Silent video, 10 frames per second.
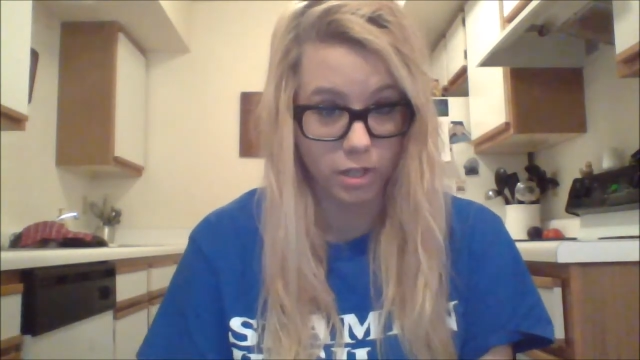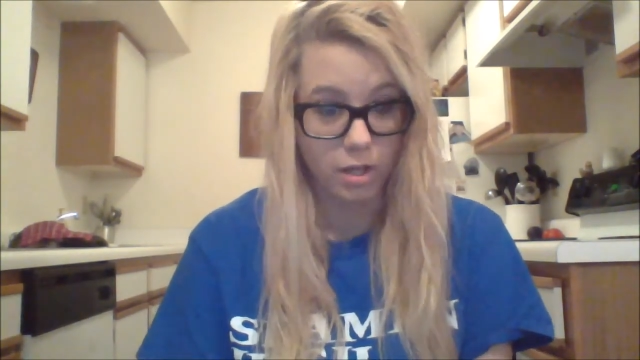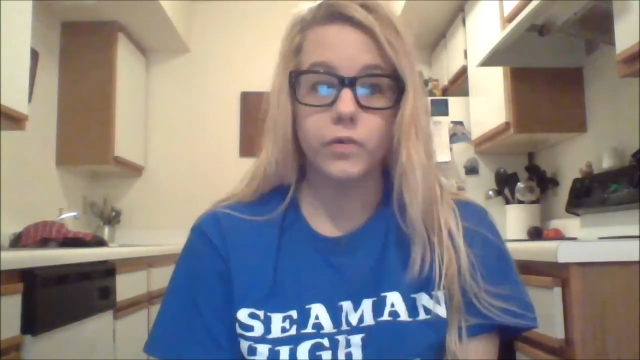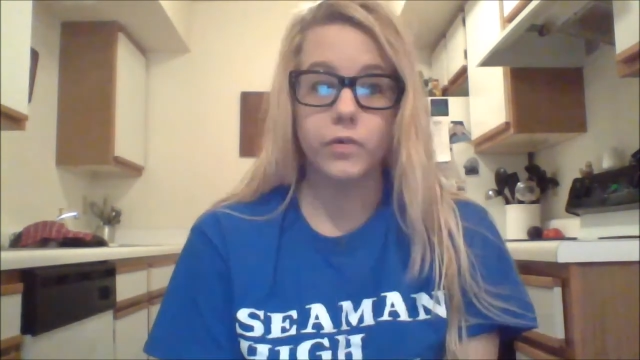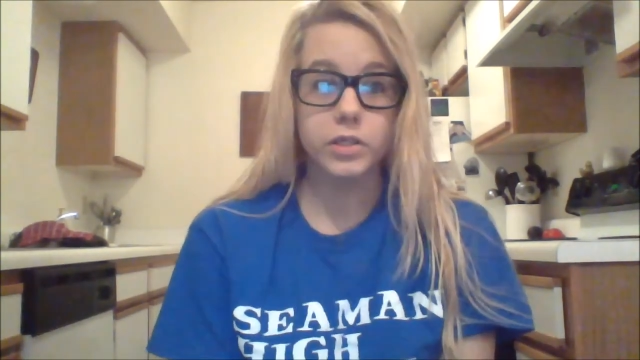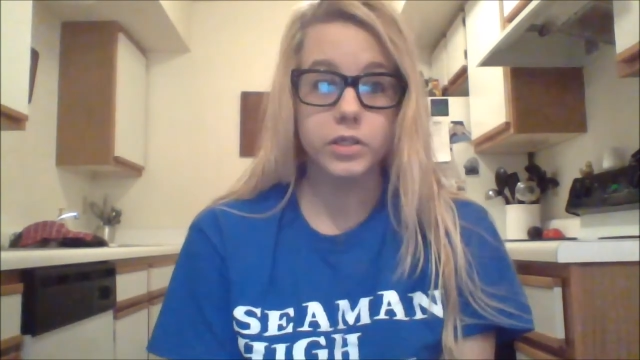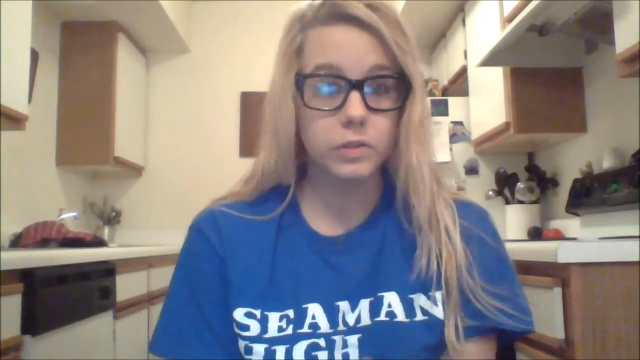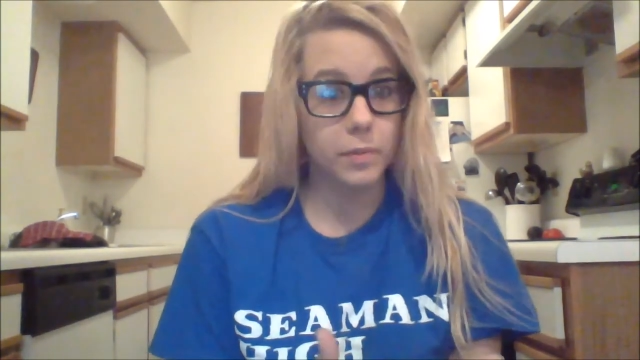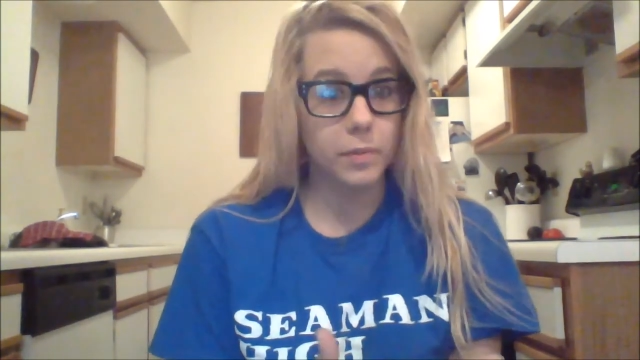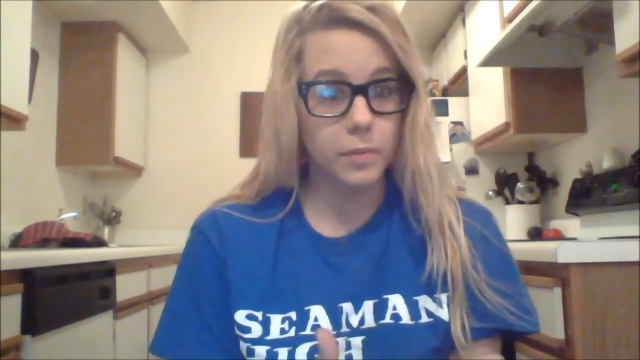First,
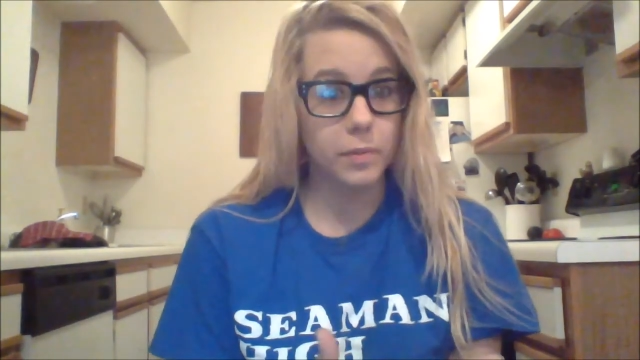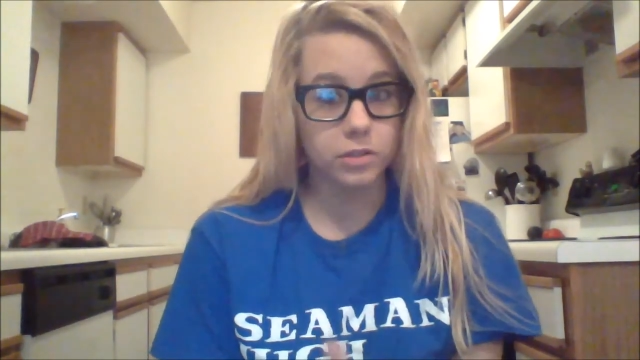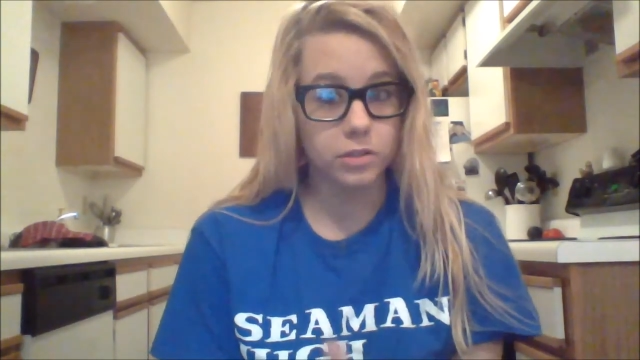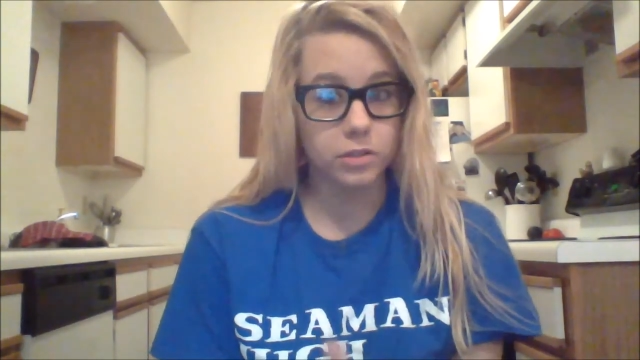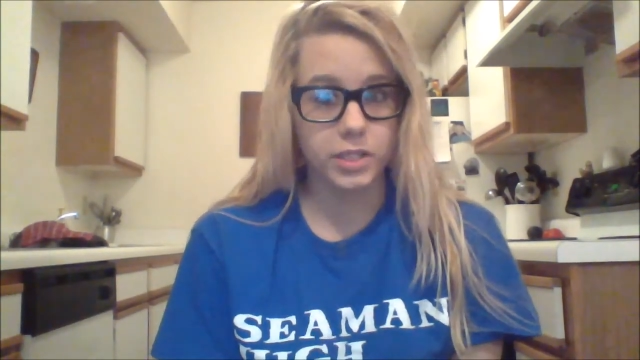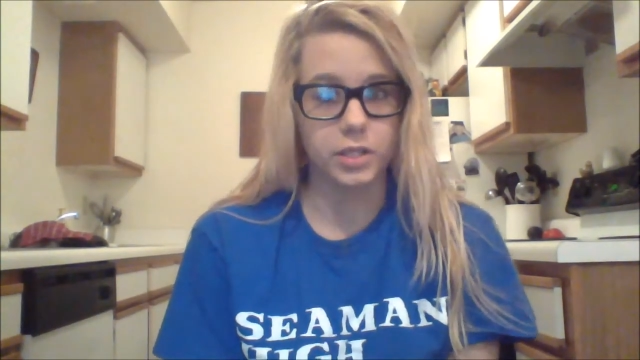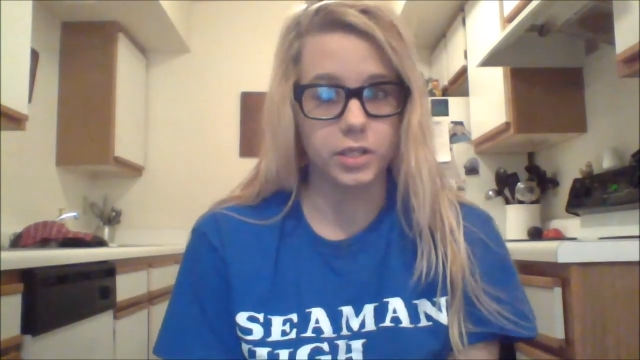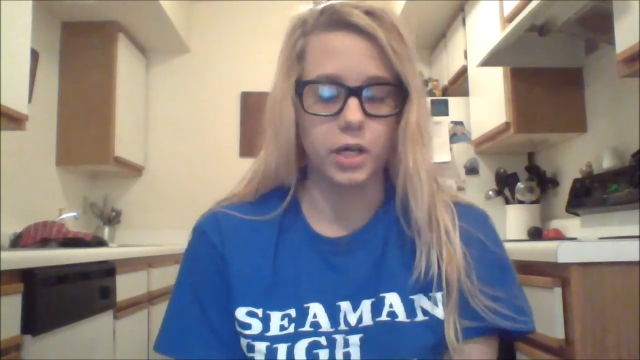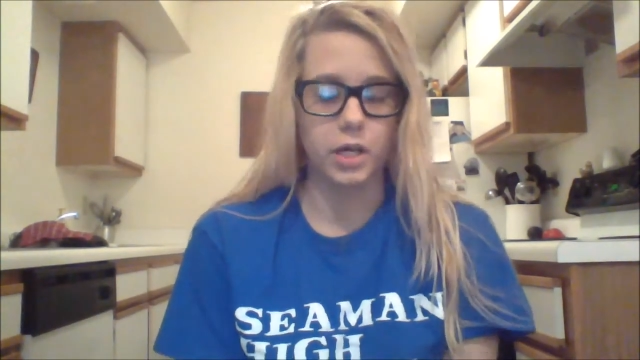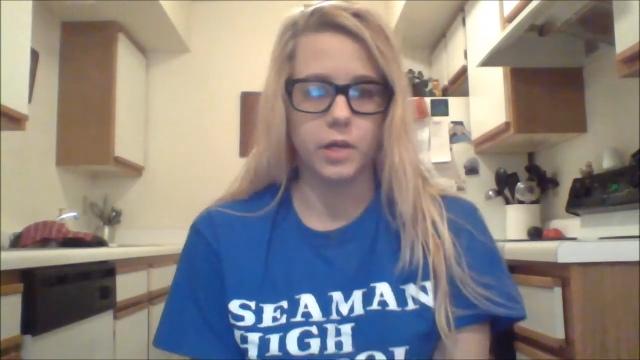we must address
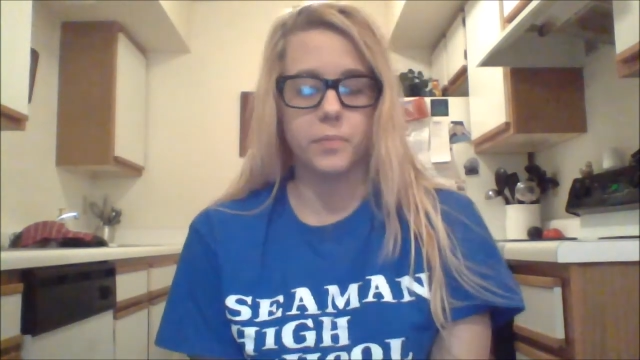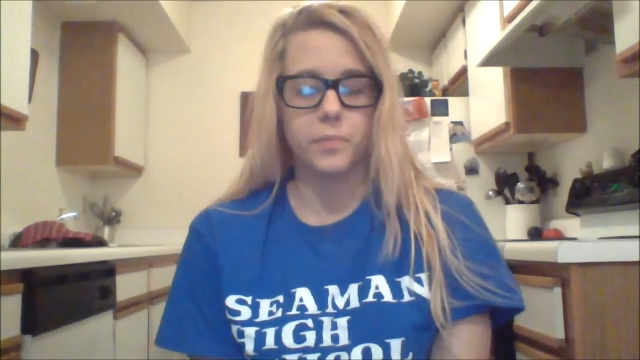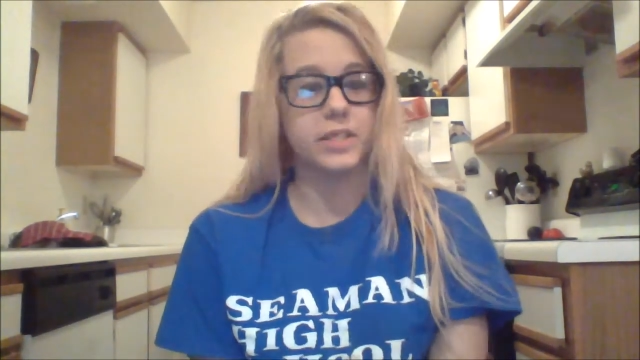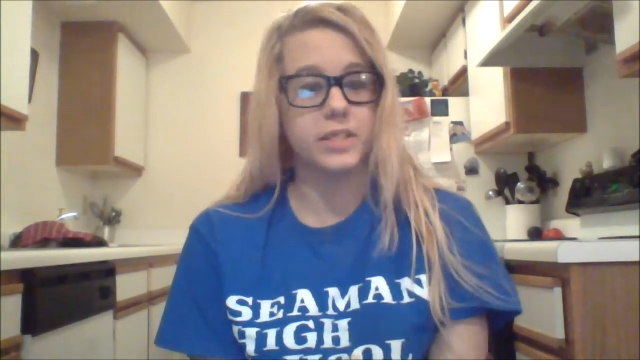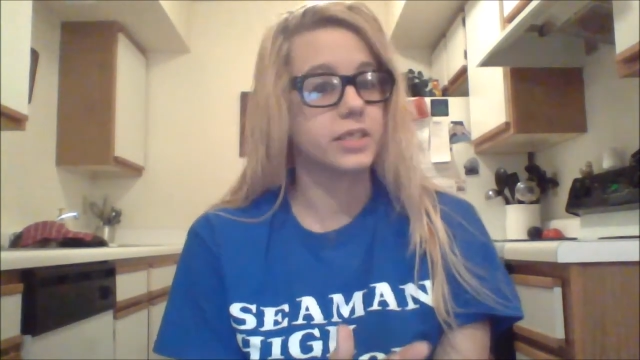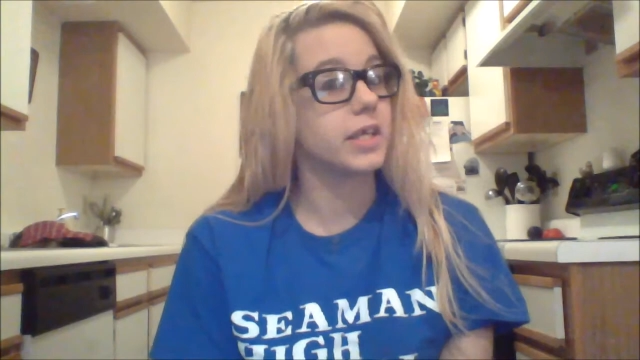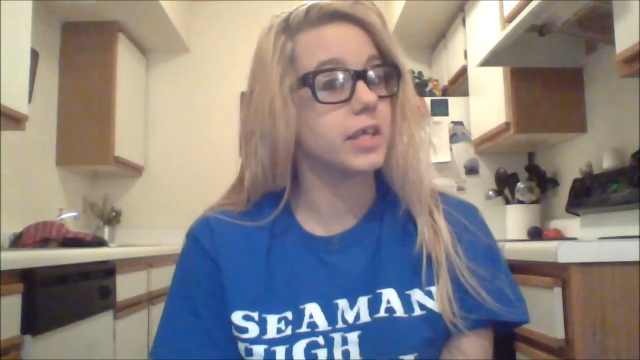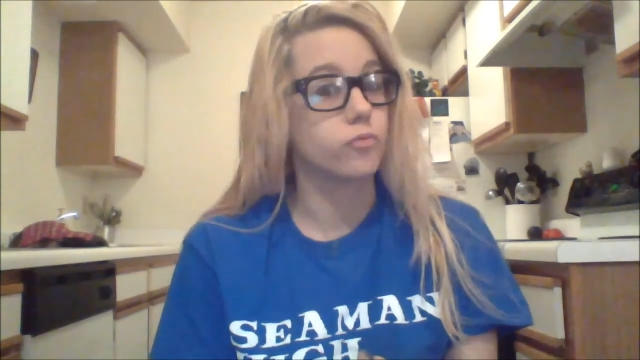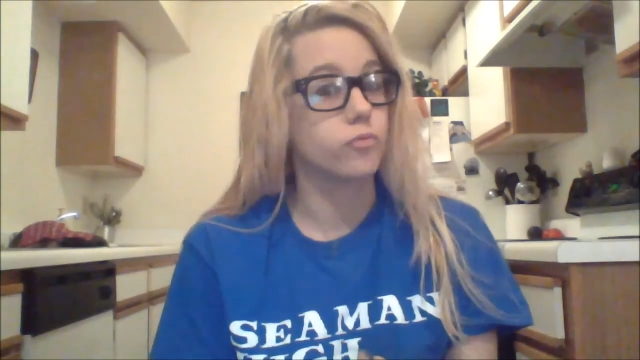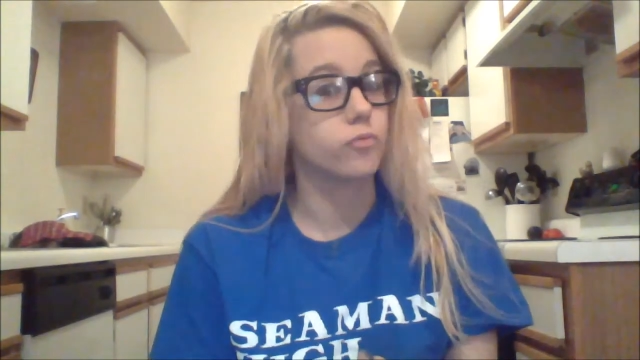the basic
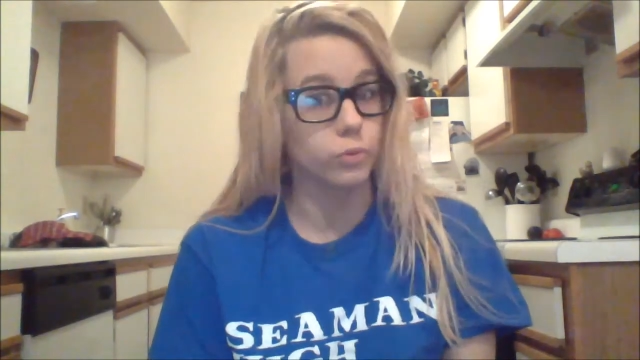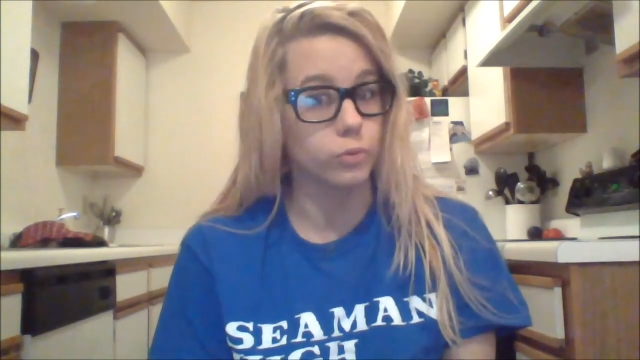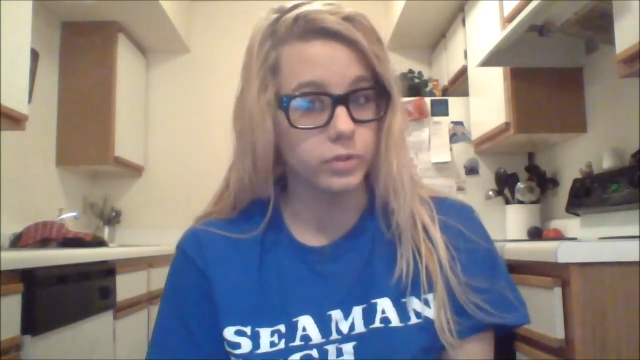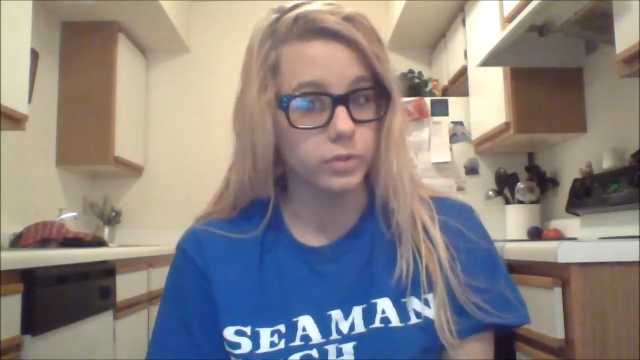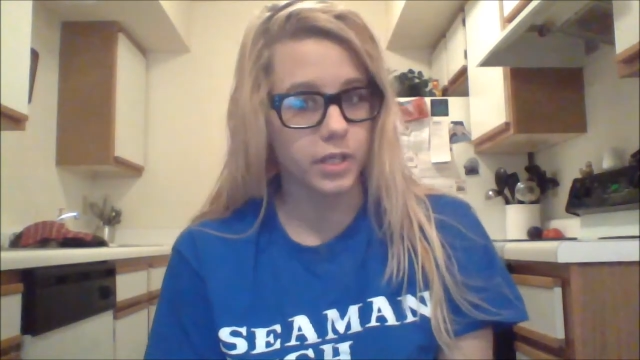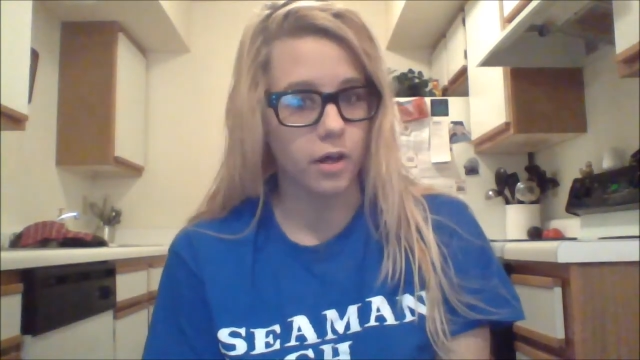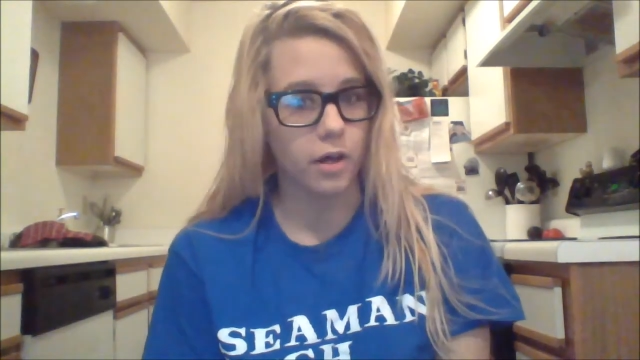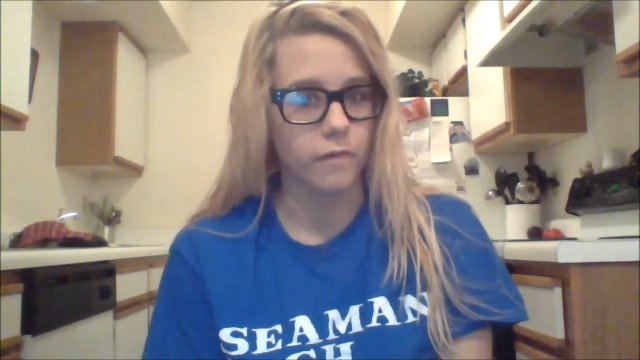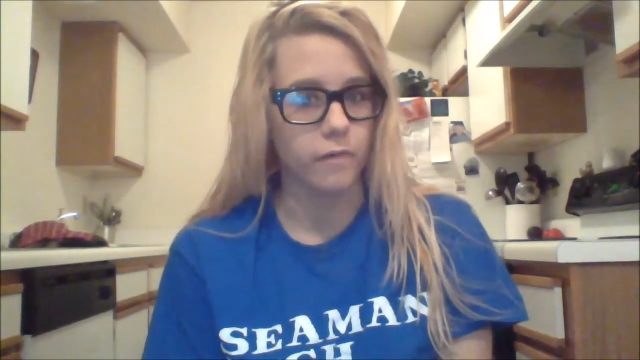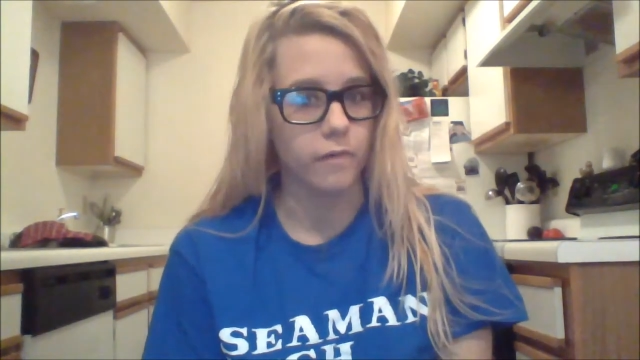state rules of